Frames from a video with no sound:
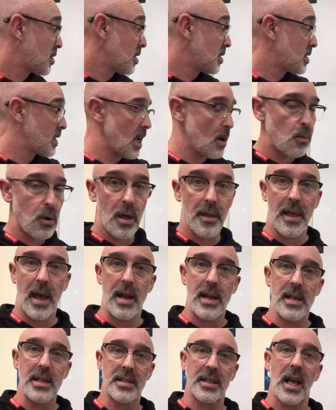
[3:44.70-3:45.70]
to see what
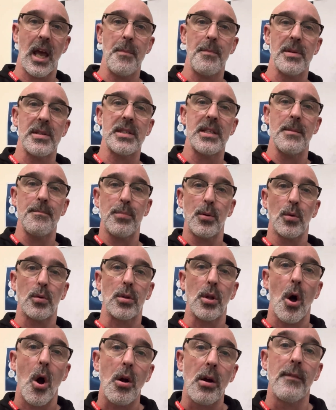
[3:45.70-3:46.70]
that is. Keep a simple
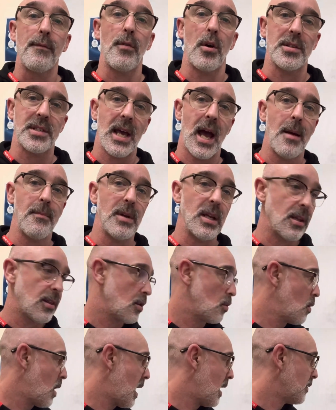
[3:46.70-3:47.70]
log of what's happening
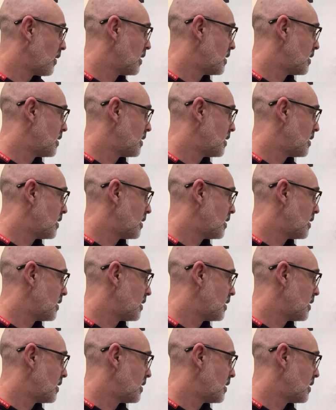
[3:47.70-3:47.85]
throughout the